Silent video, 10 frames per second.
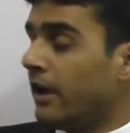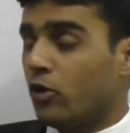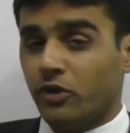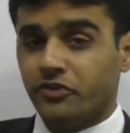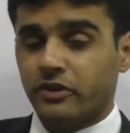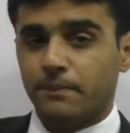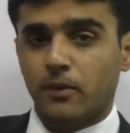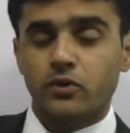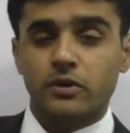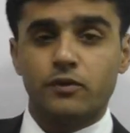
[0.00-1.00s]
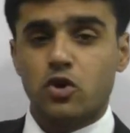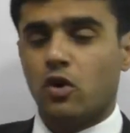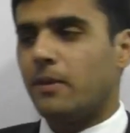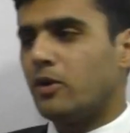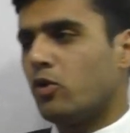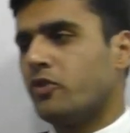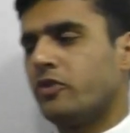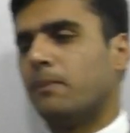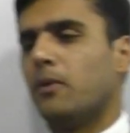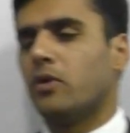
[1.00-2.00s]
A question approach, if we talk about the
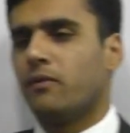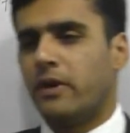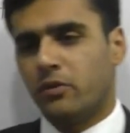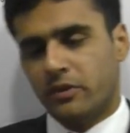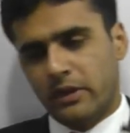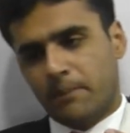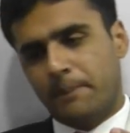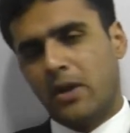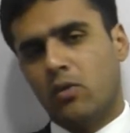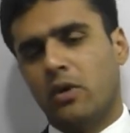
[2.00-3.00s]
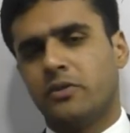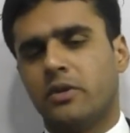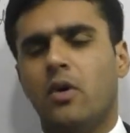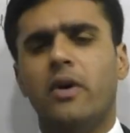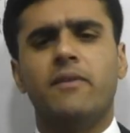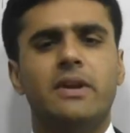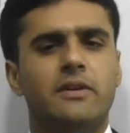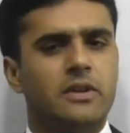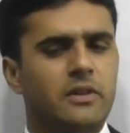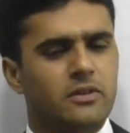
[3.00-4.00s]
question approach, when you see a big question, or even
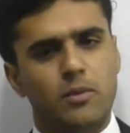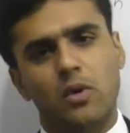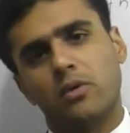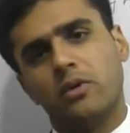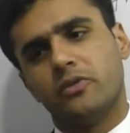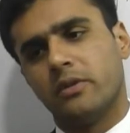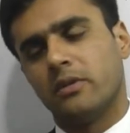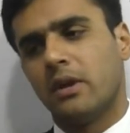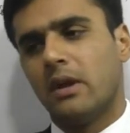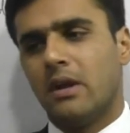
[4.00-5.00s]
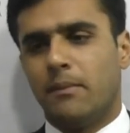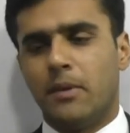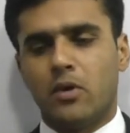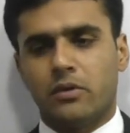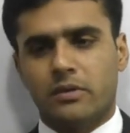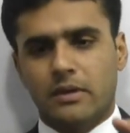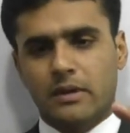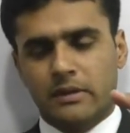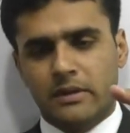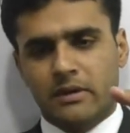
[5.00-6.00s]
it is a small questions, because
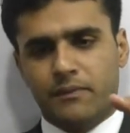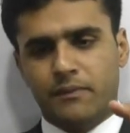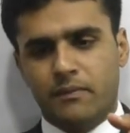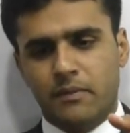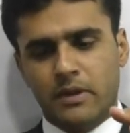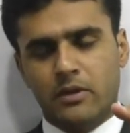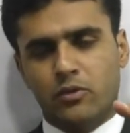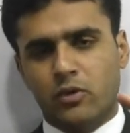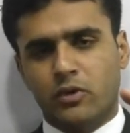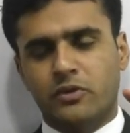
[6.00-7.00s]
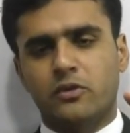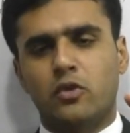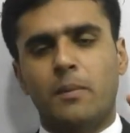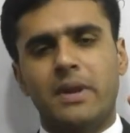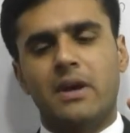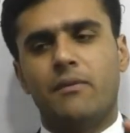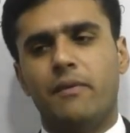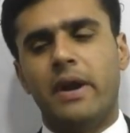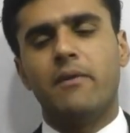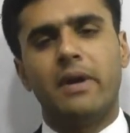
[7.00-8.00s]
there are the questions normally are
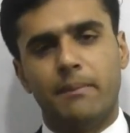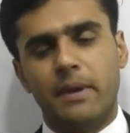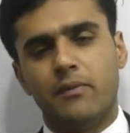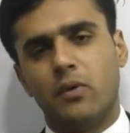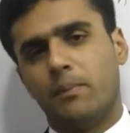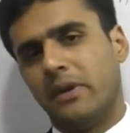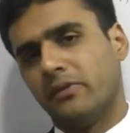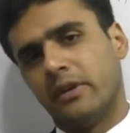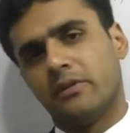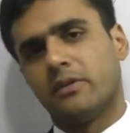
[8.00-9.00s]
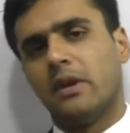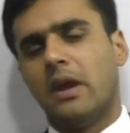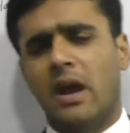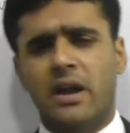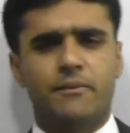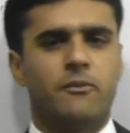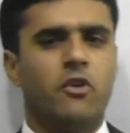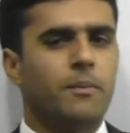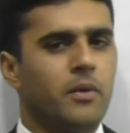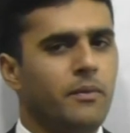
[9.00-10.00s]
very, very big for P6 and
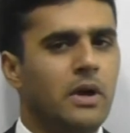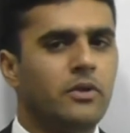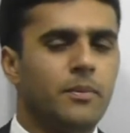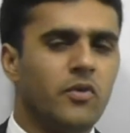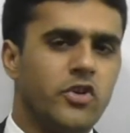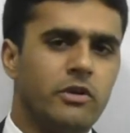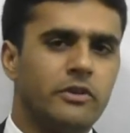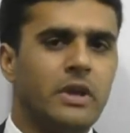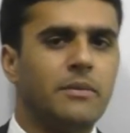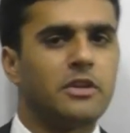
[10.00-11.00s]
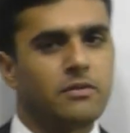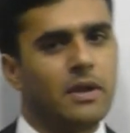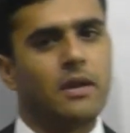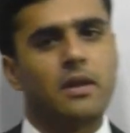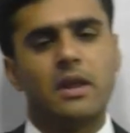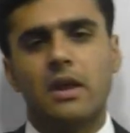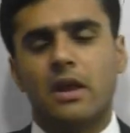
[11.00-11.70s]
for other professional exams as well.